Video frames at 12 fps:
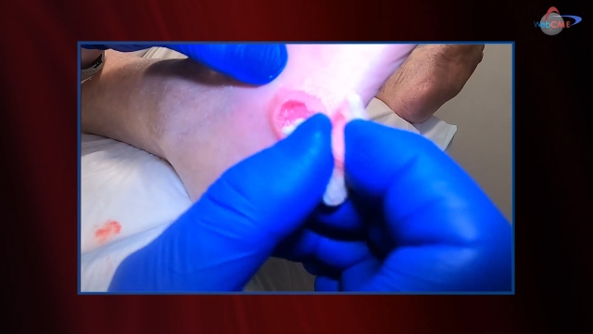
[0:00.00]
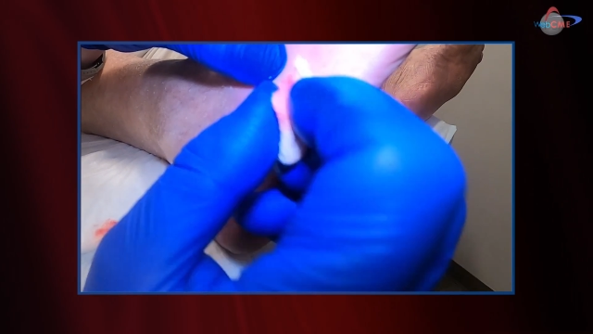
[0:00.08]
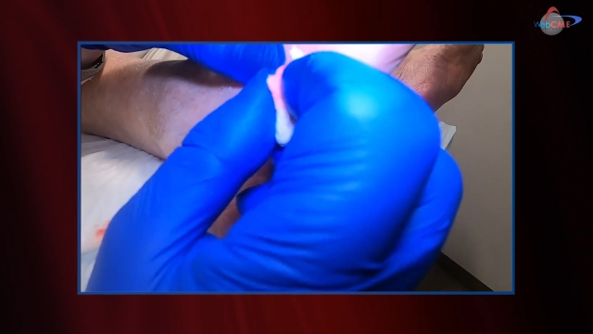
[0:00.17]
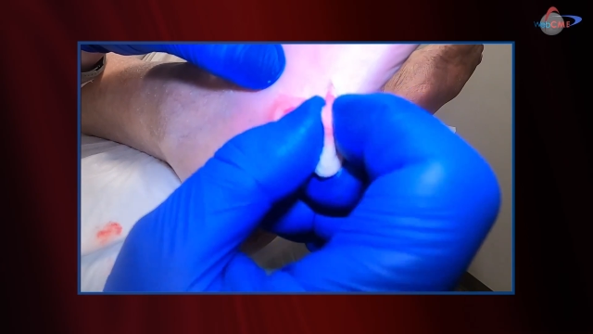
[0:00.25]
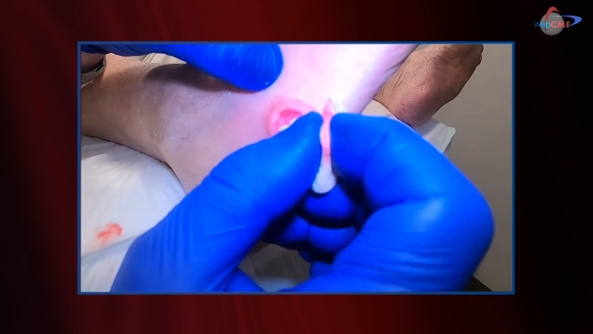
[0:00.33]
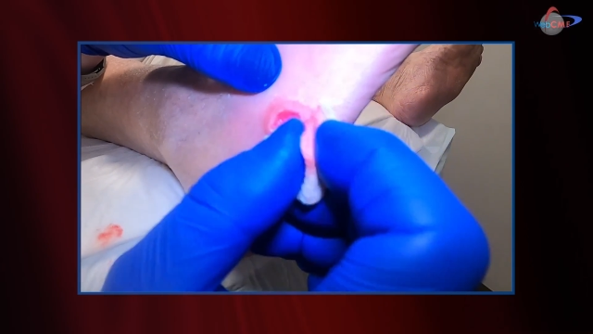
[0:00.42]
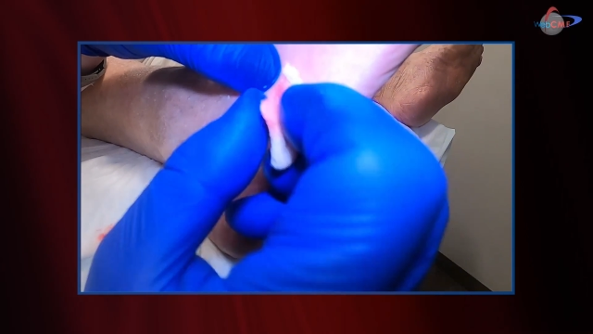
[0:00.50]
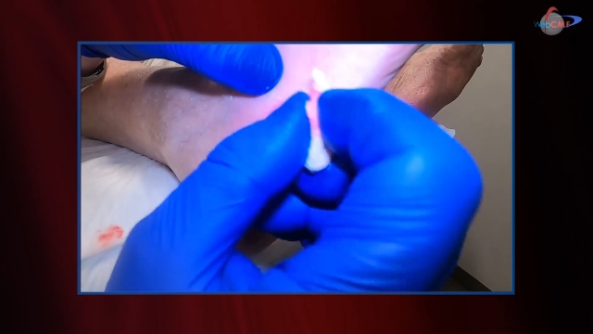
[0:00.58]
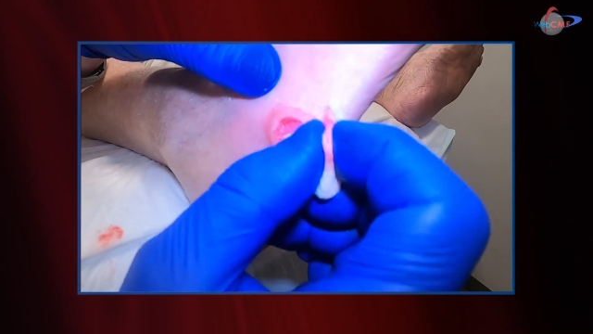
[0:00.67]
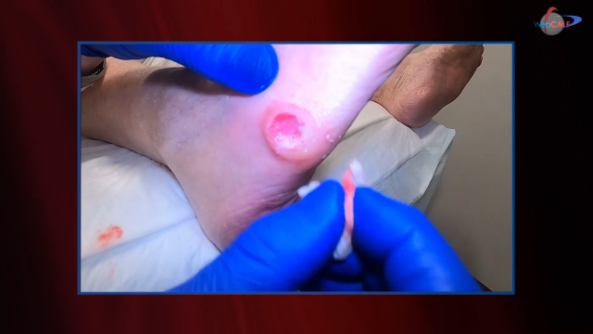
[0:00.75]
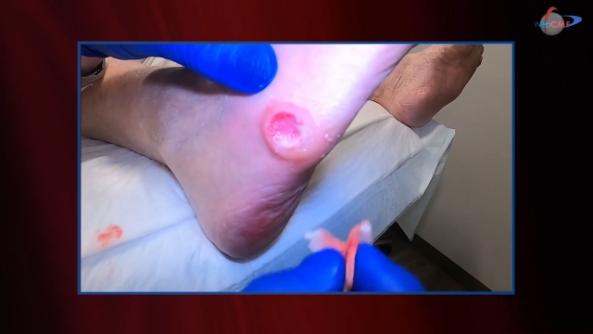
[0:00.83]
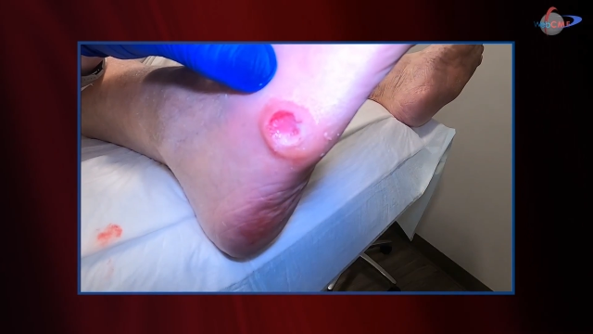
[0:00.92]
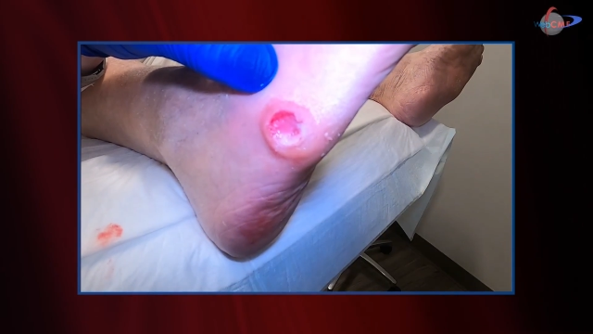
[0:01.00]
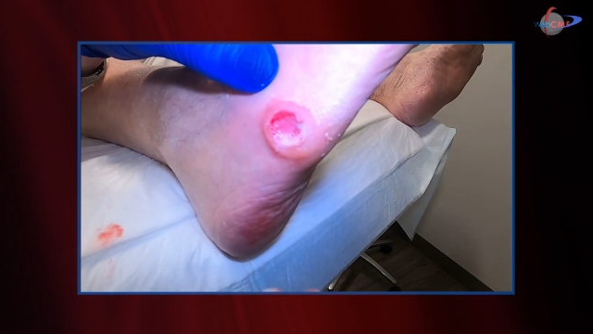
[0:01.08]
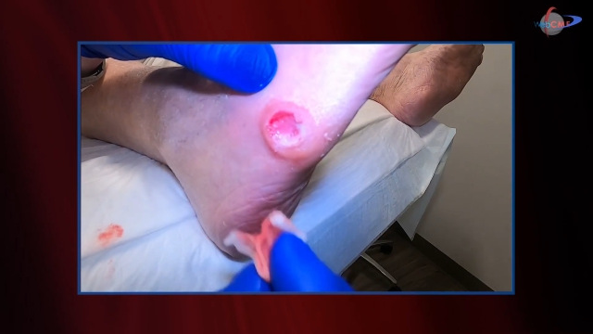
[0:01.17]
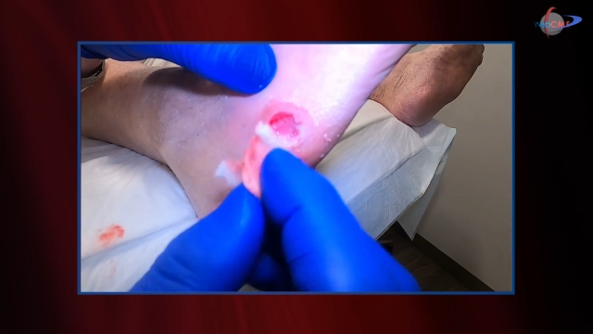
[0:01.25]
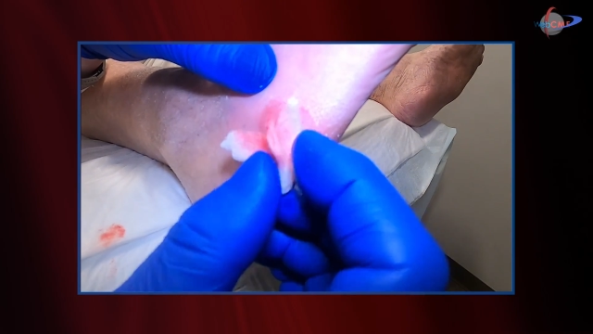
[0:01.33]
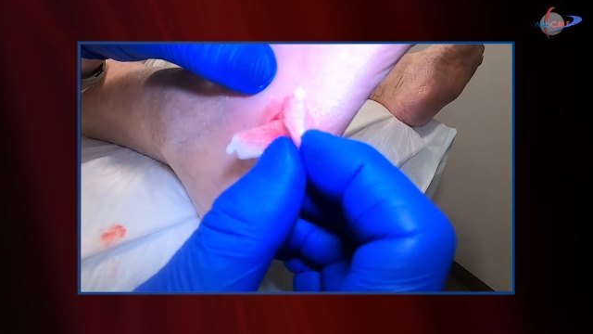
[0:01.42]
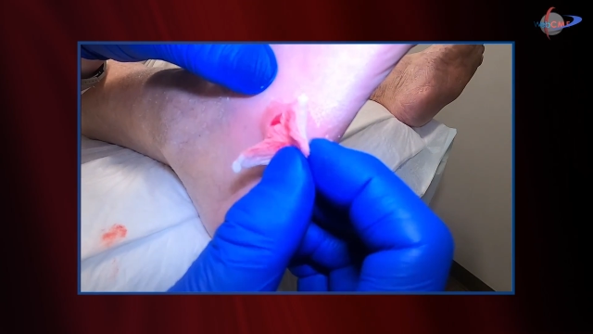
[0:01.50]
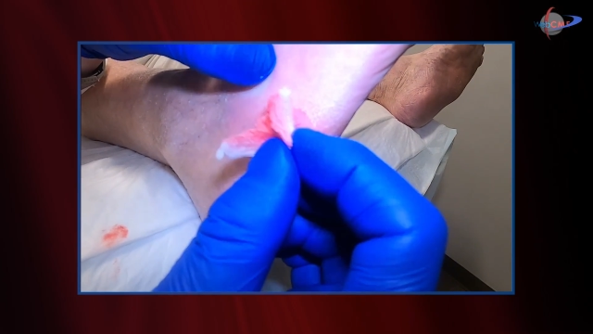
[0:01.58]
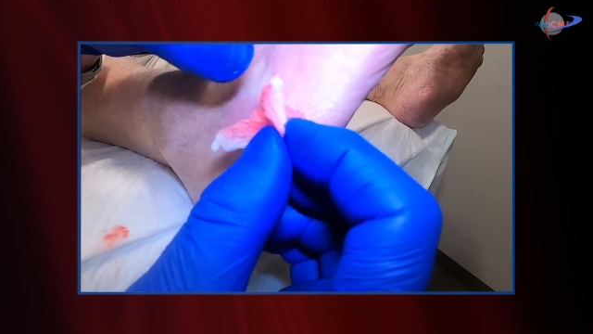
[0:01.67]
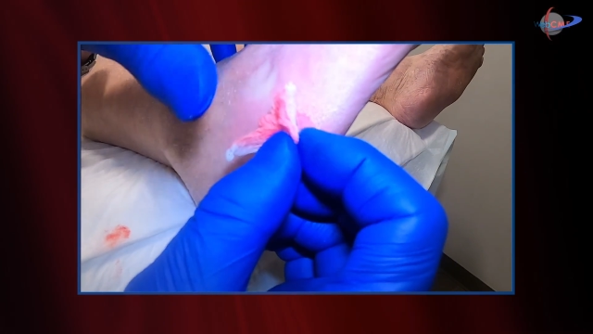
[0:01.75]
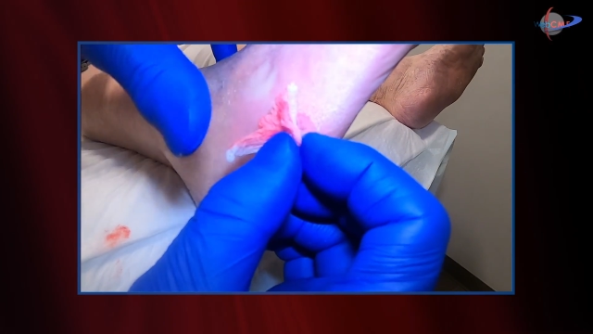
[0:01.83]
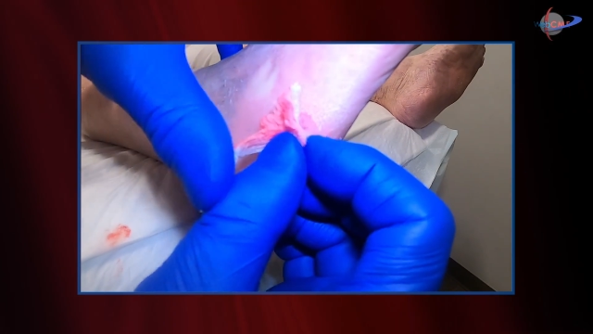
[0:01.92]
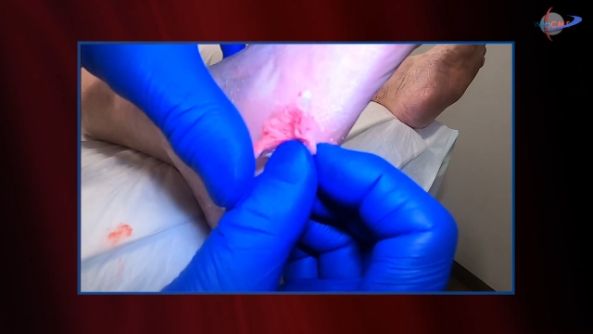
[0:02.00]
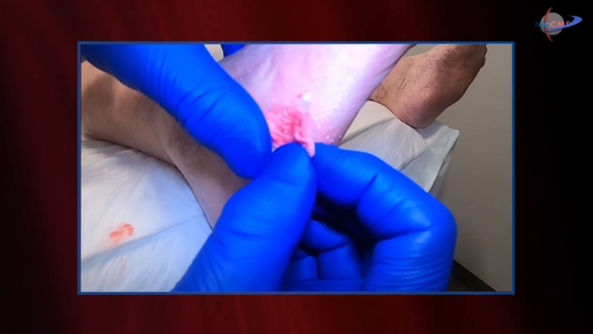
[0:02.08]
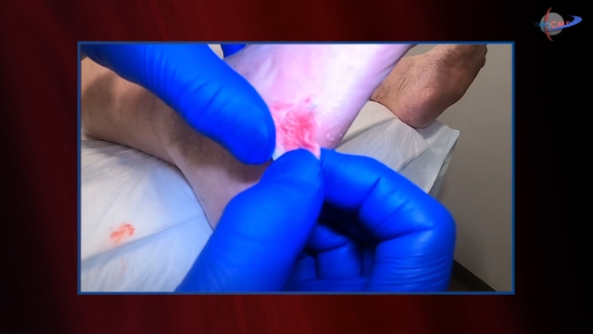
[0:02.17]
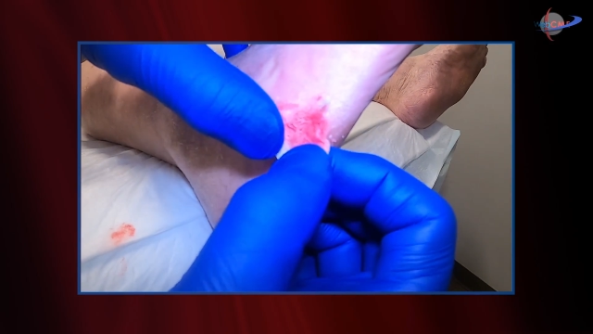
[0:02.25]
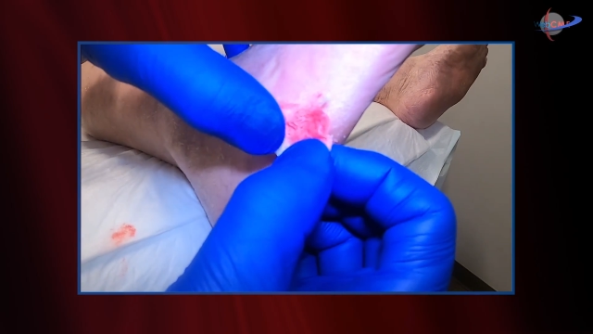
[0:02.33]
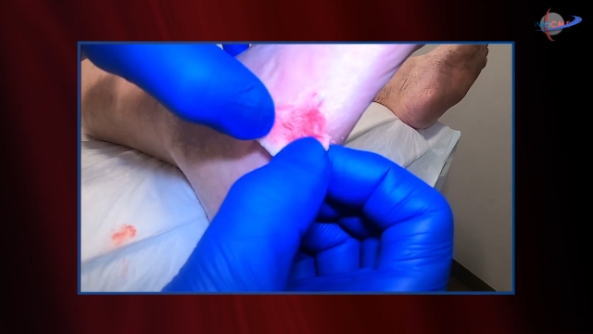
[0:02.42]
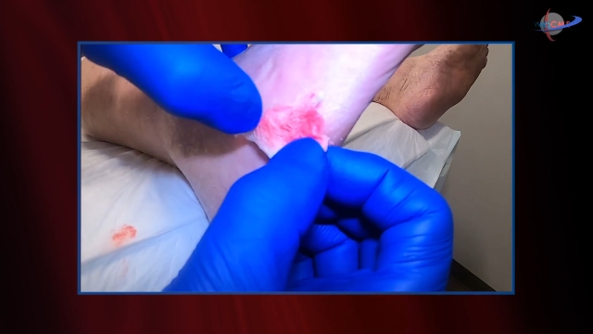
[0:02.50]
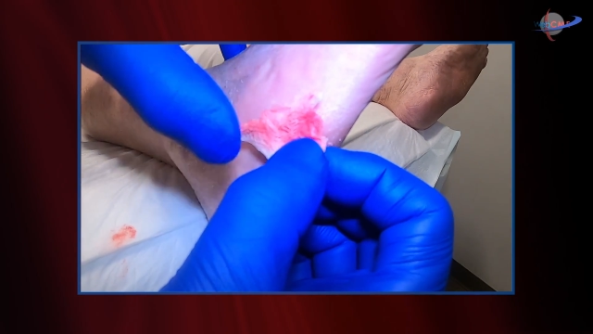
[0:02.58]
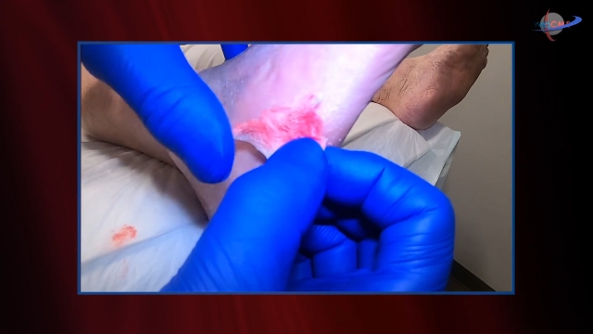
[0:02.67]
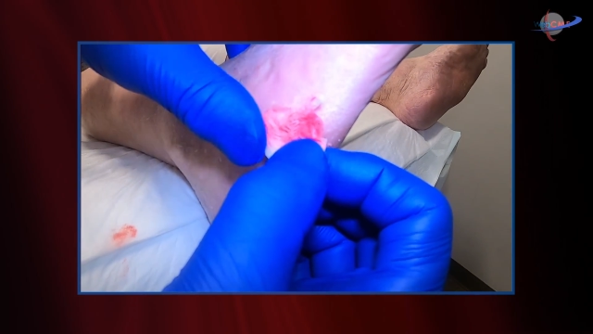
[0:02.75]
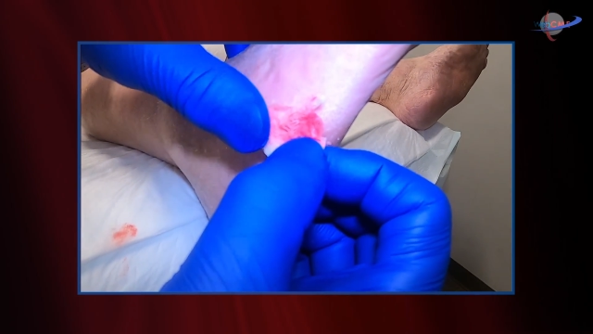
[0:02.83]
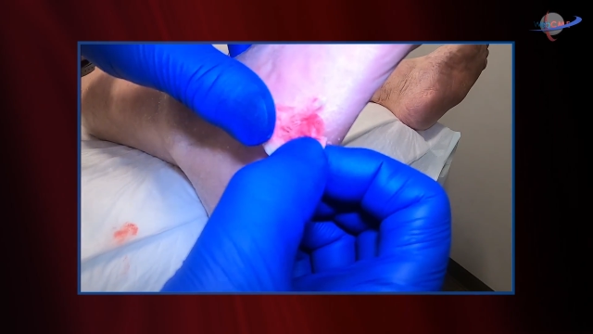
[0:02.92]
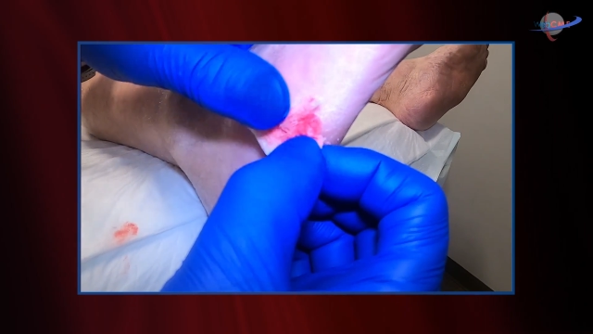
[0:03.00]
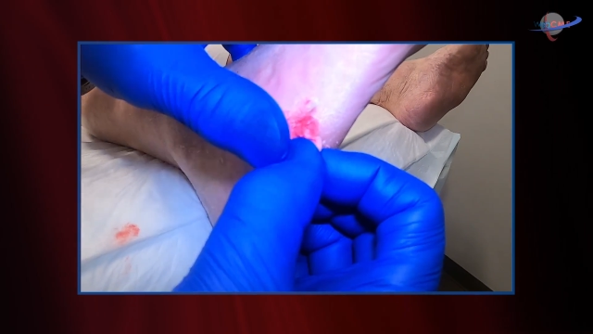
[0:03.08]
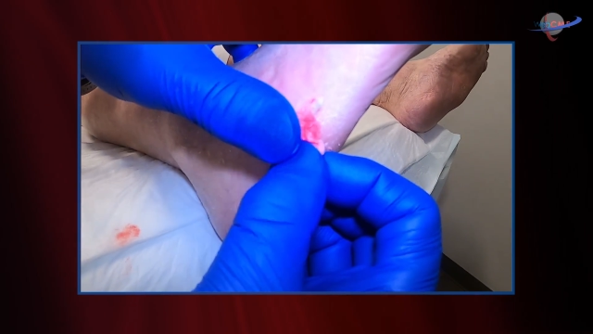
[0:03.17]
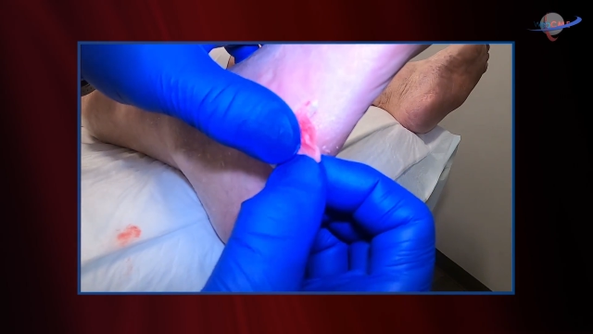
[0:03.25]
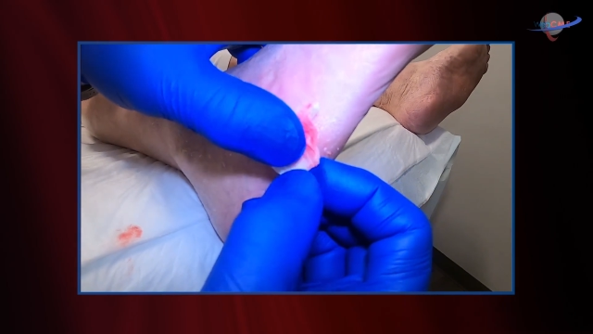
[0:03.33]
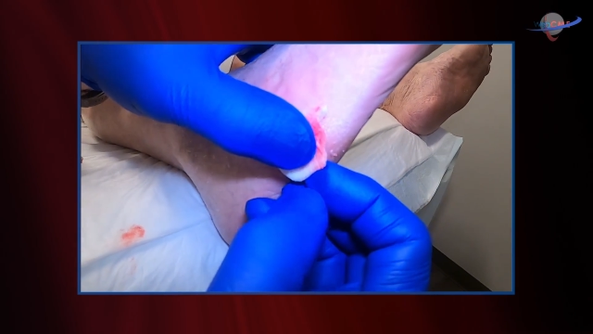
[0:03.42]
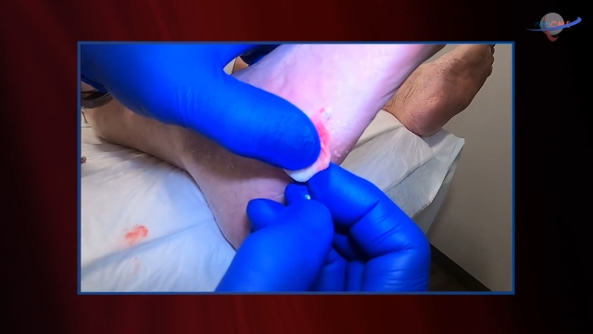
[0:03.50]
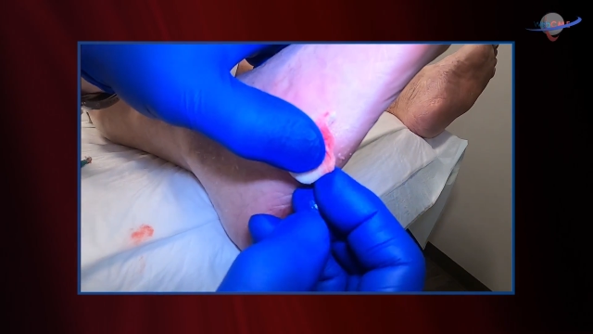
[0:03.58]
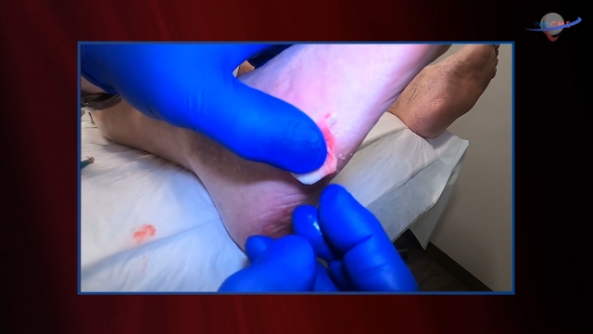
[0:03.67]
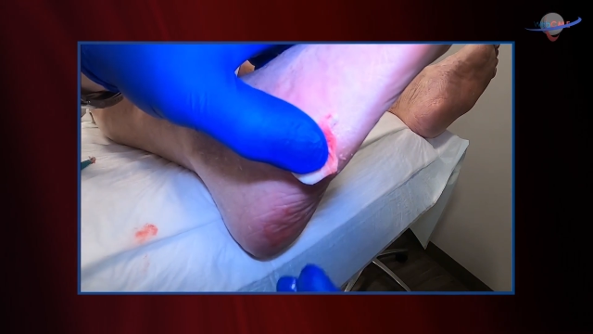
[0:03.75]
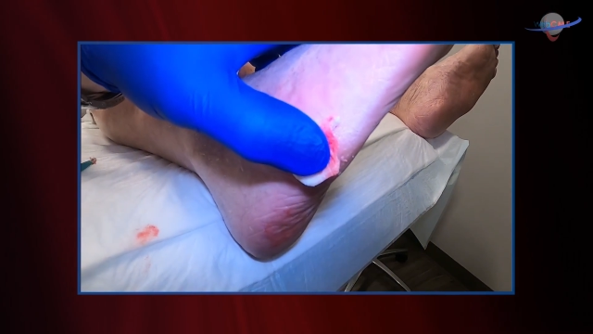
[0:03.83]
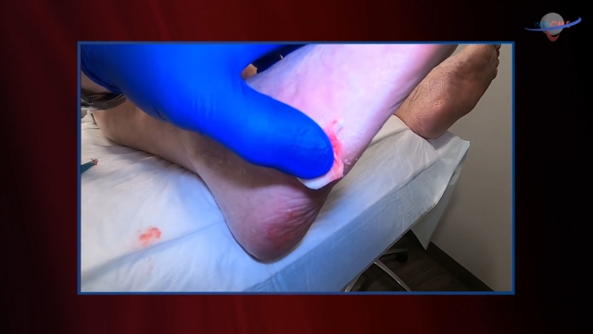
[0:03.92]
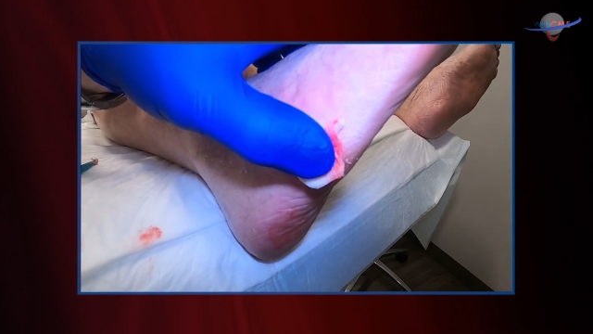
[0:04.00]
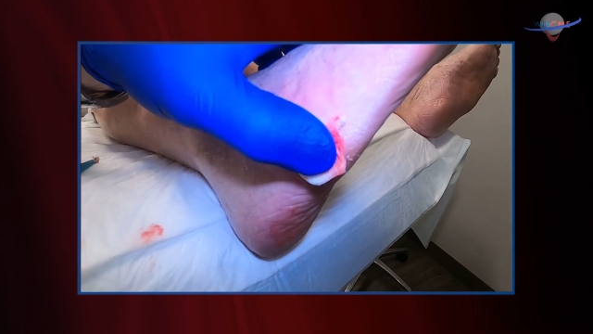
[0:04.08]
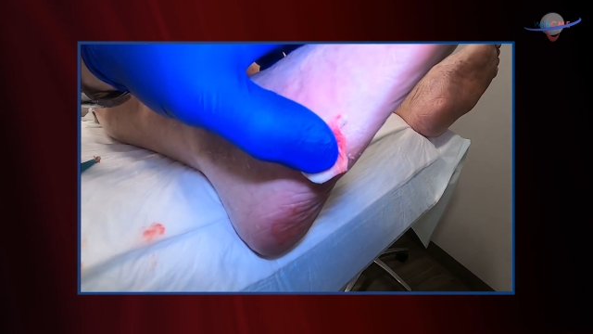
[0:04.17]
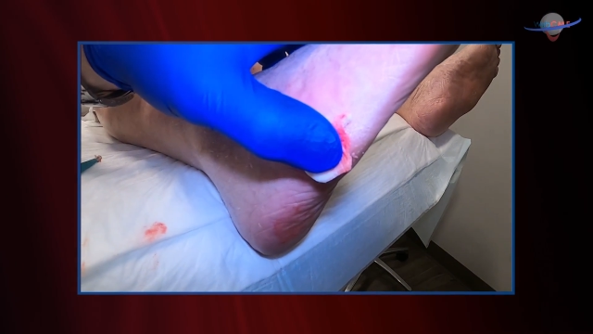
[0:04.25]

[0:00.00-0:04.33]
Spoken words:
[unreadable: no face in view]